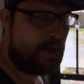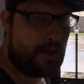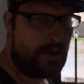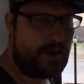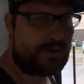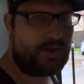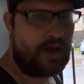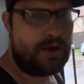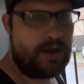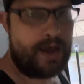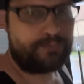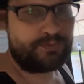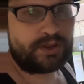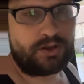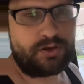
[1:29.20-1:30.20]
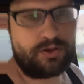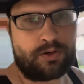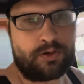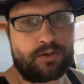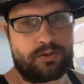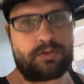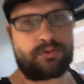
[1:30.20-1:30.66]
And that's all you have to do.
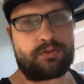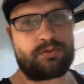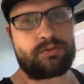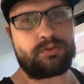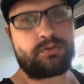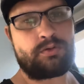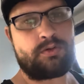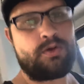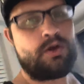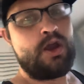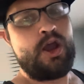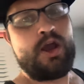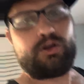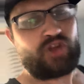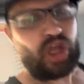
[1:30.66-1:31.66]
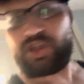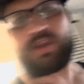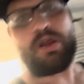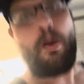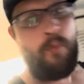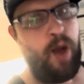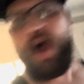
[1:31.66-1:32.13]
Just
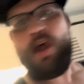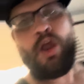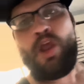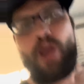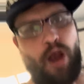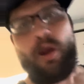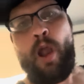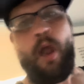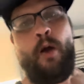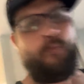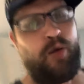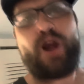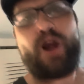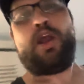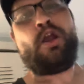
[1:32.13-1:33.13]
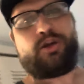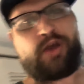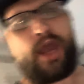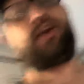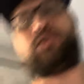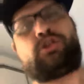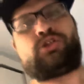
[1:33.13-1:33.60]
my Harry Potter
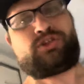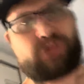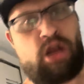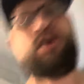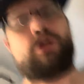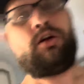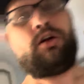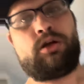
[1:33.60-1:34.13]
Gangster!